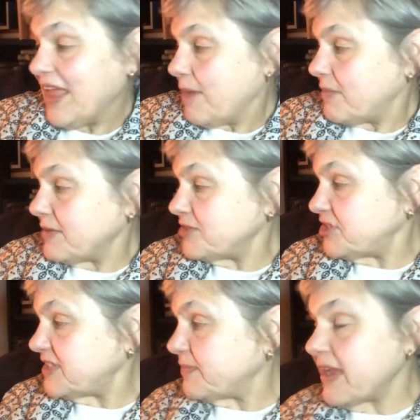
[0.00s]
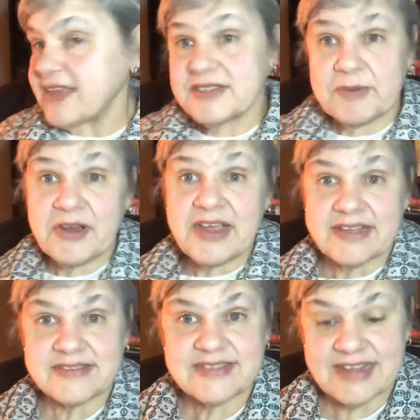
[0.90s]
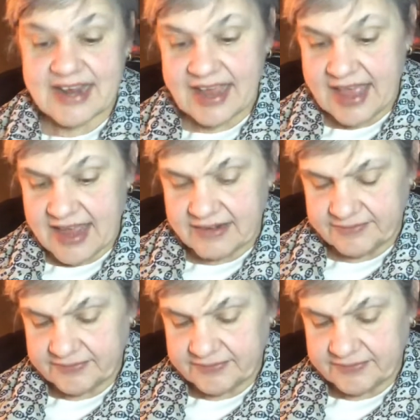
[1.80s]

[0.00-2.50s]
it was just my experience that I had.